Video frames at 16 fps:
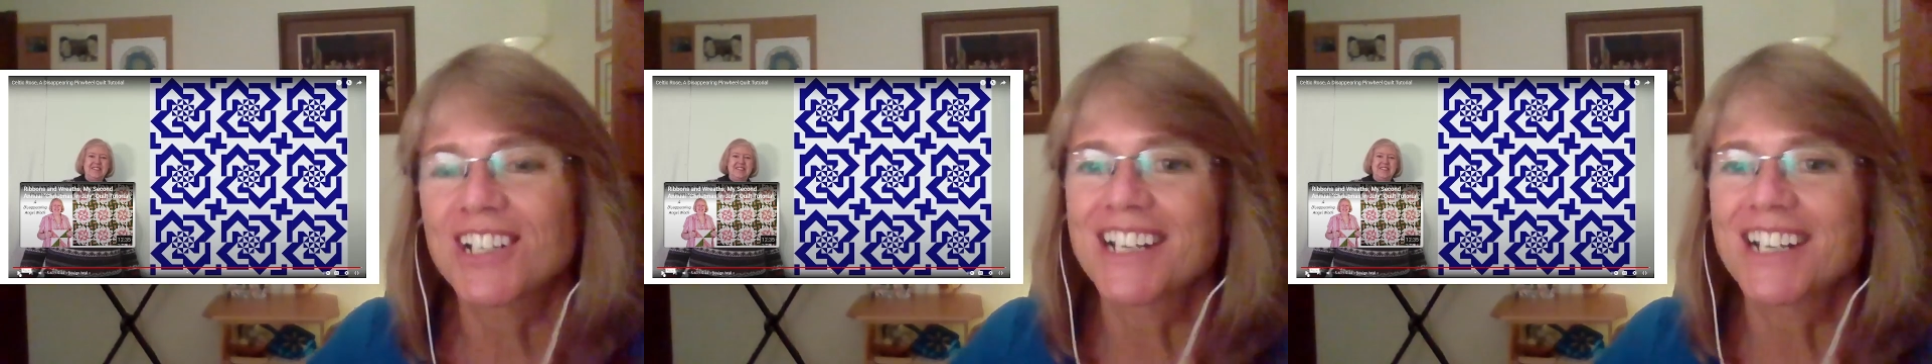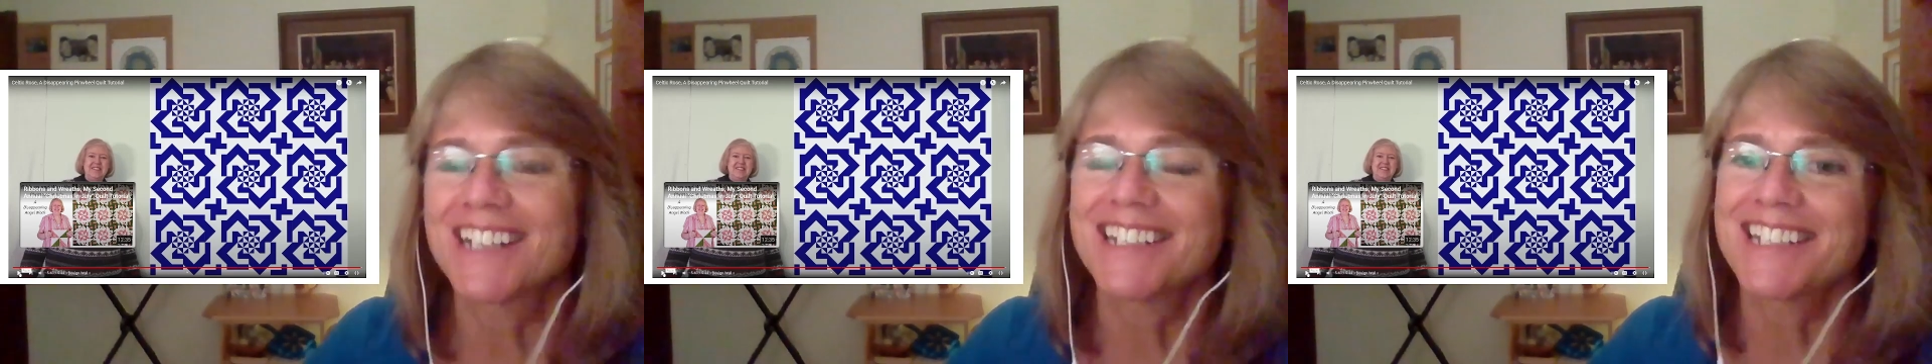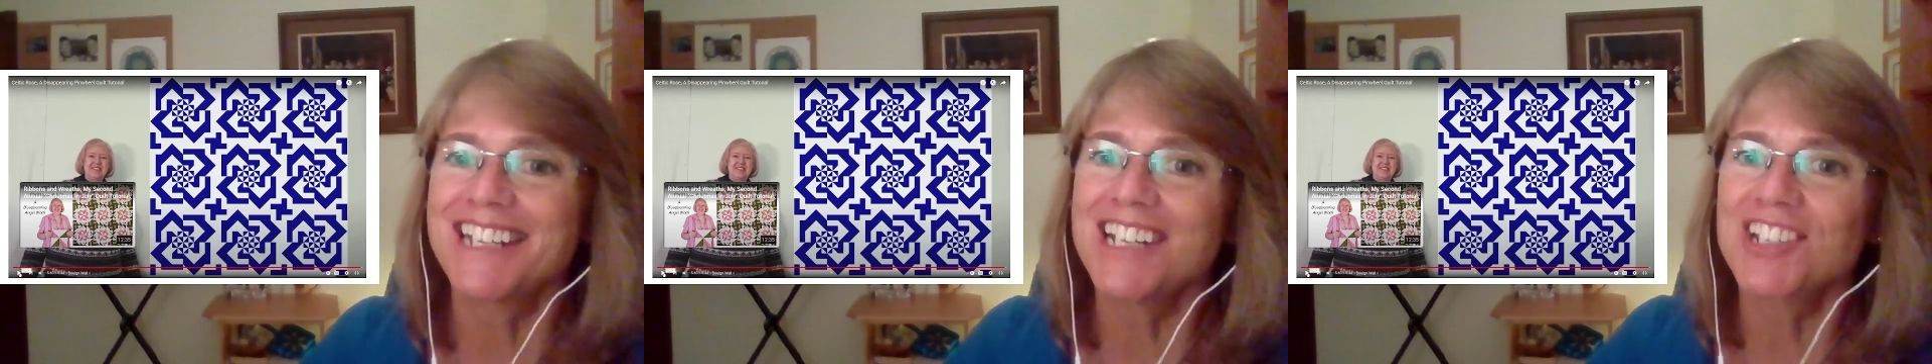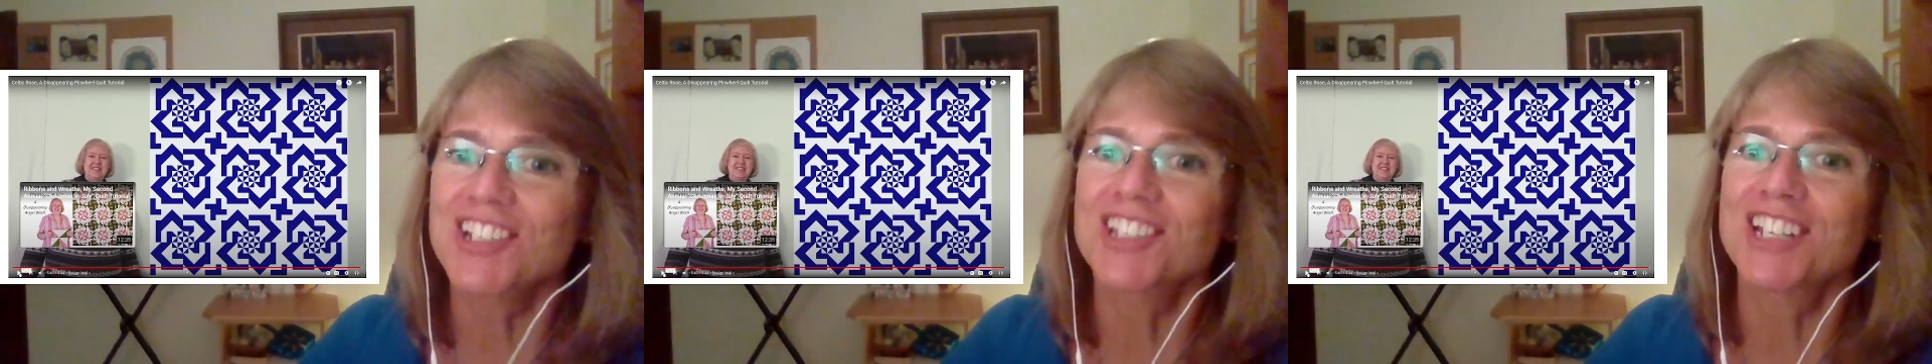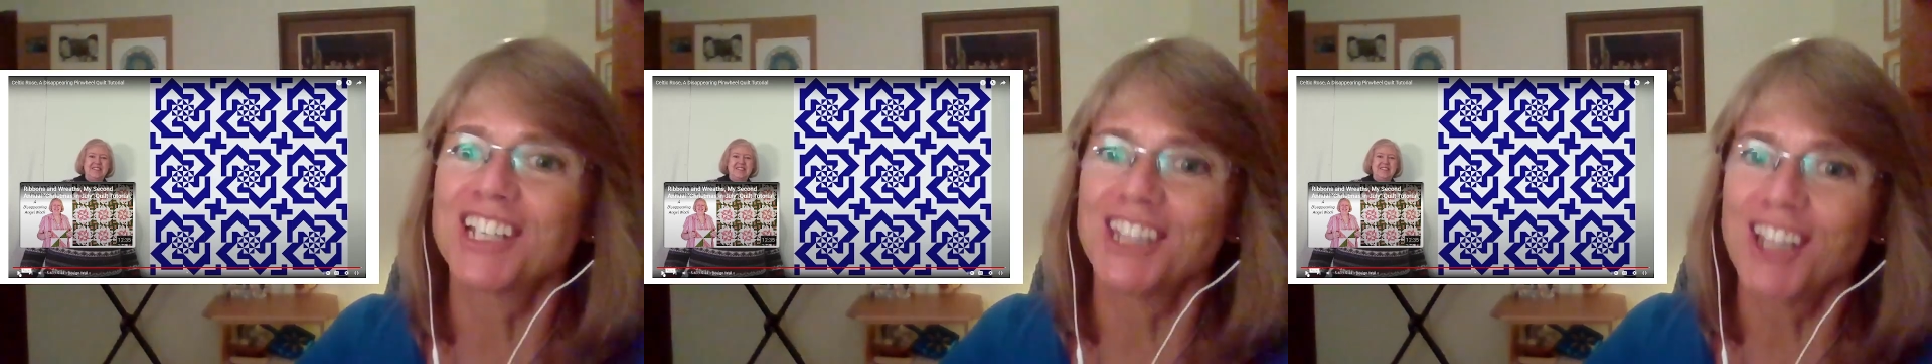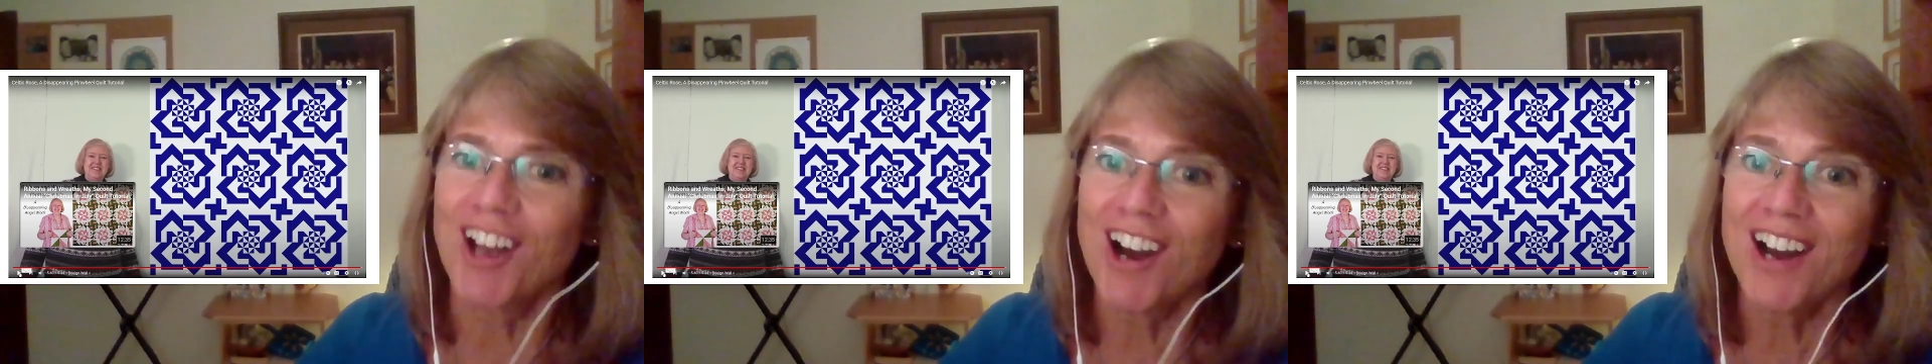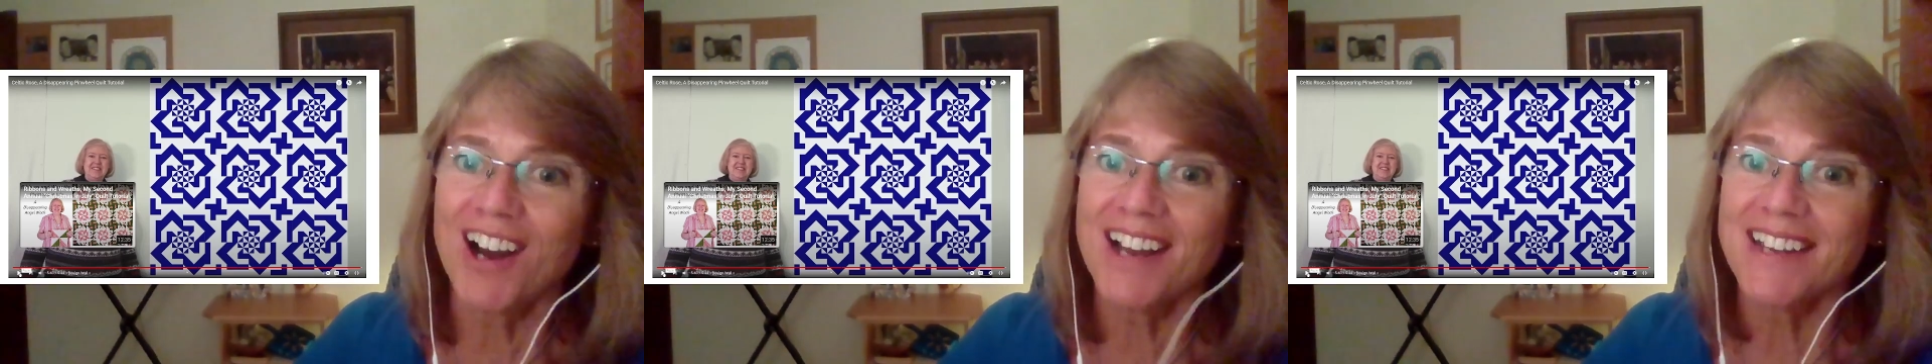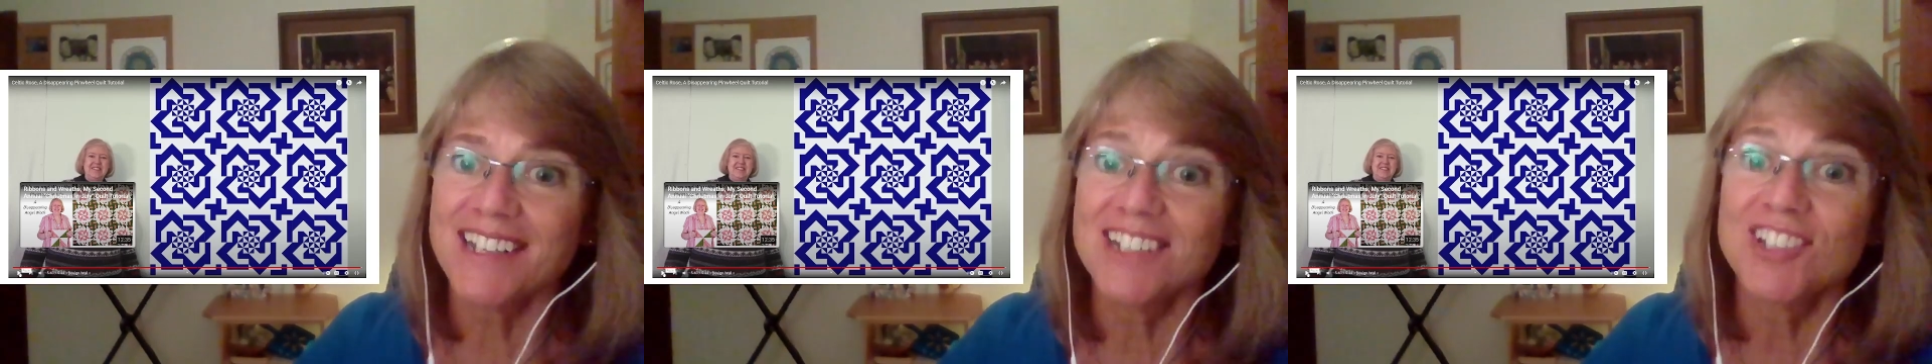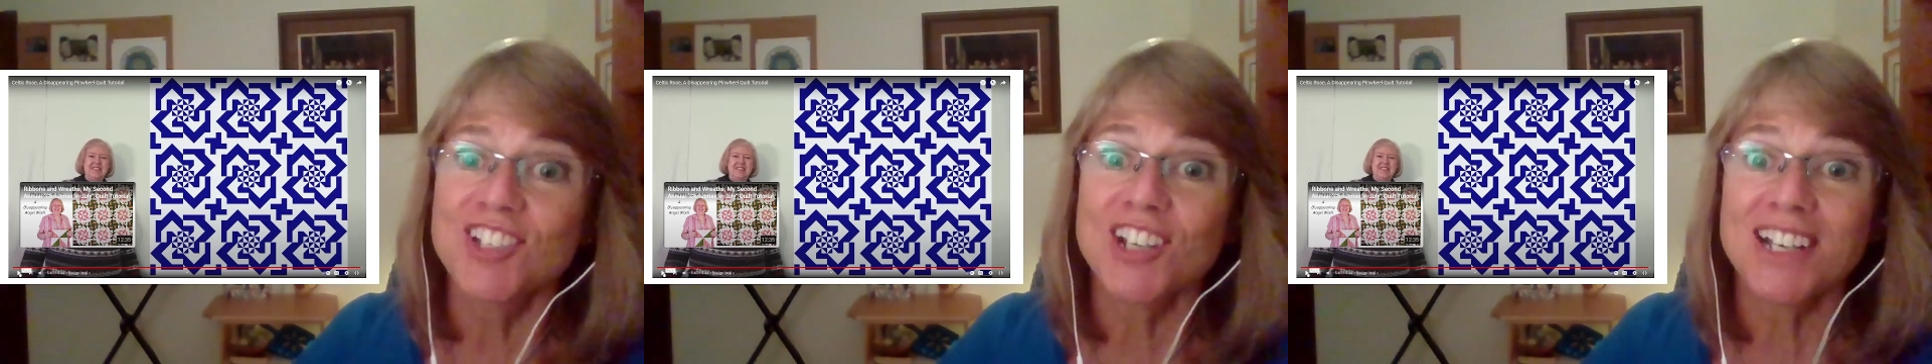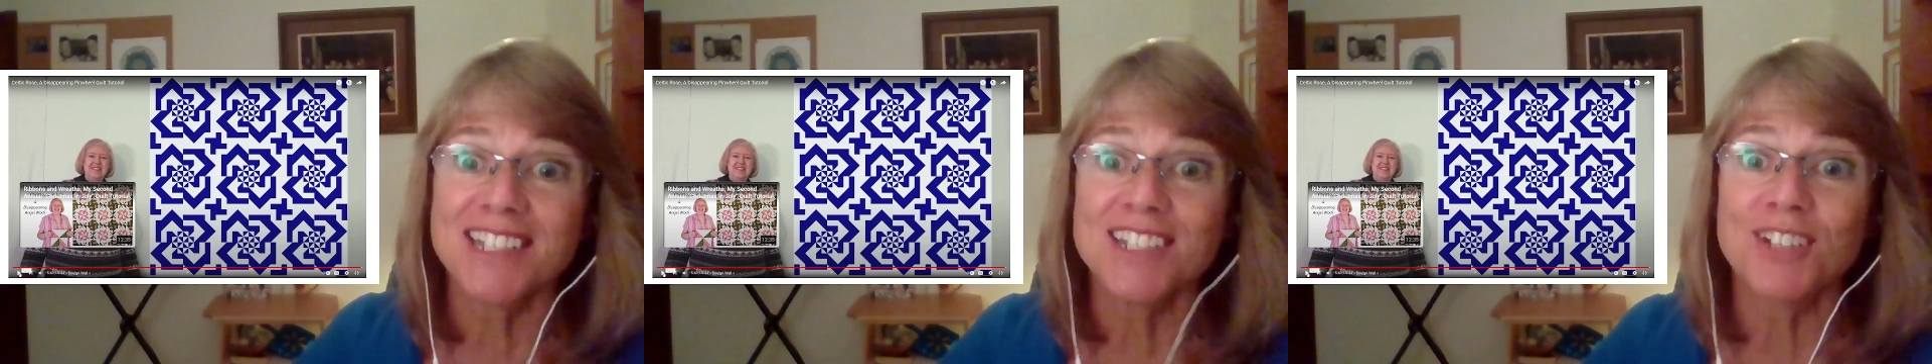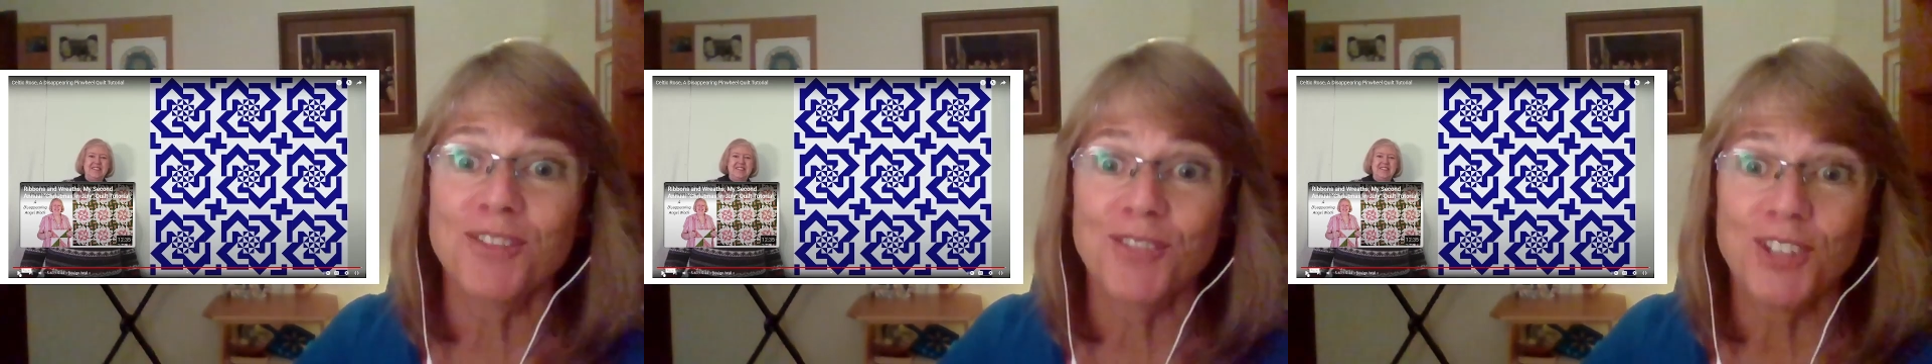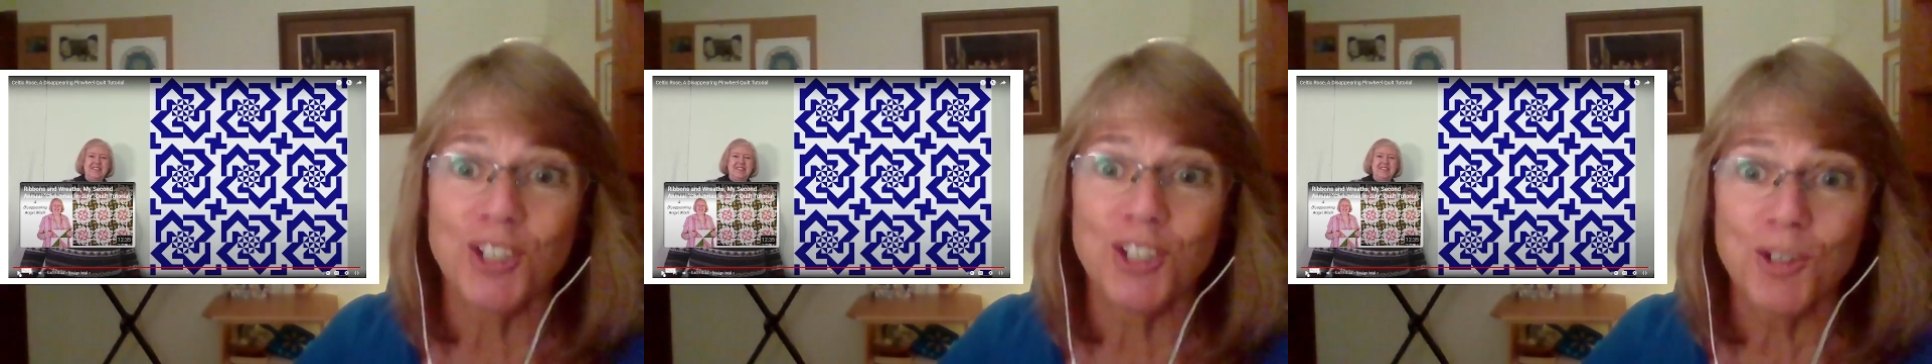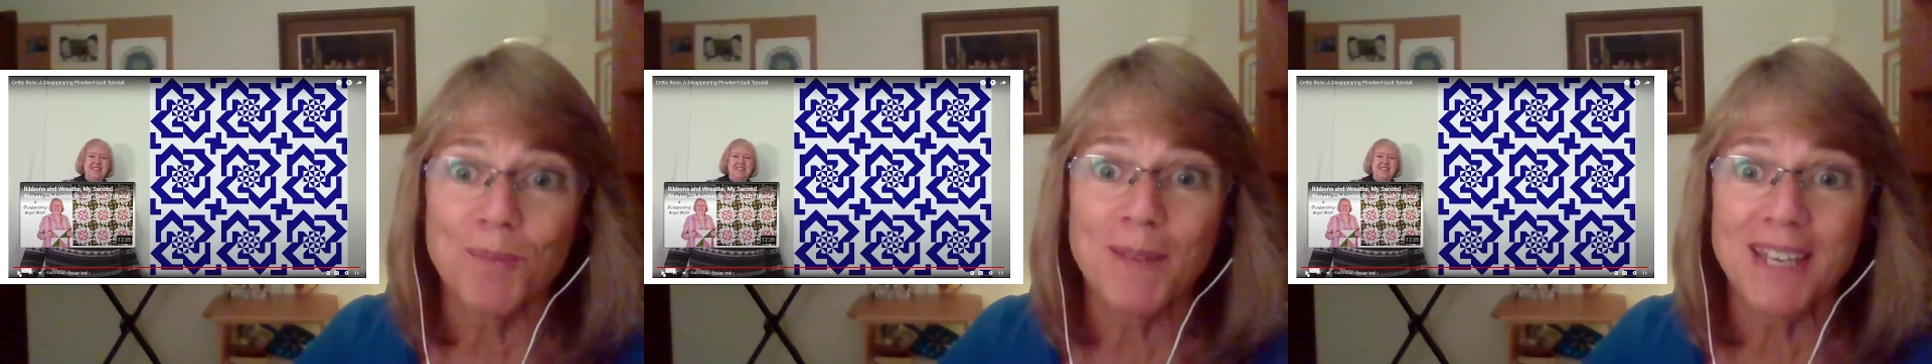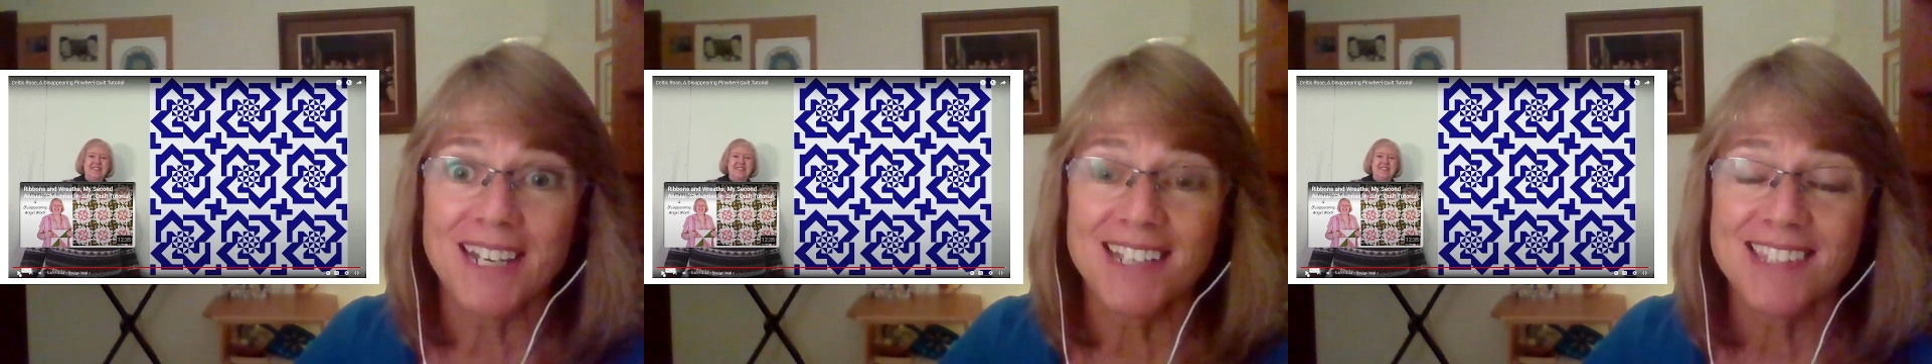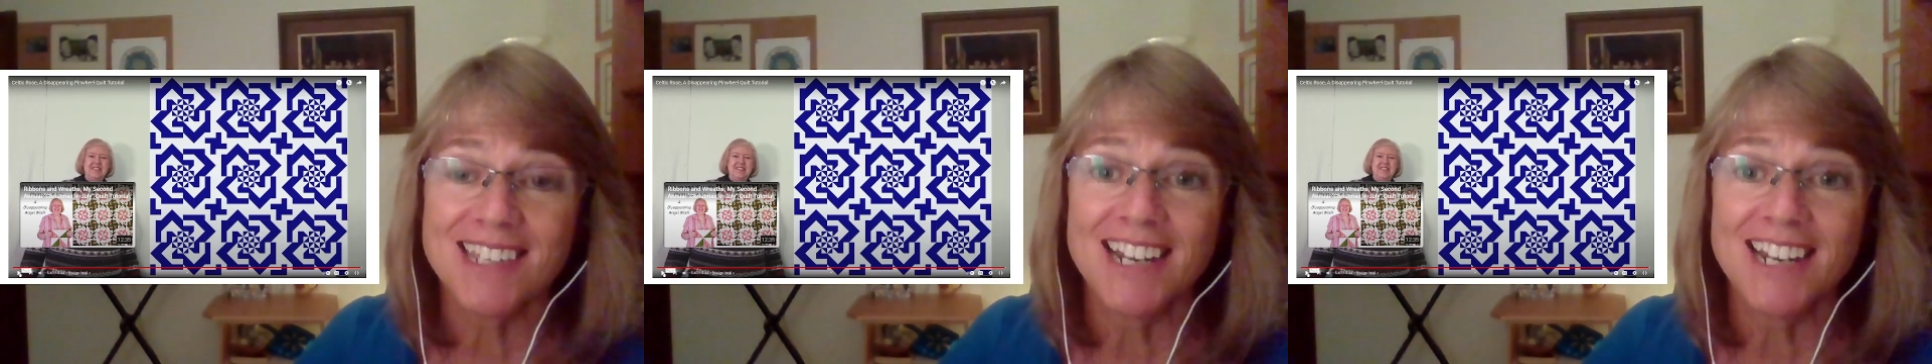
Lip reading: can teach us a lot in just a few minutes,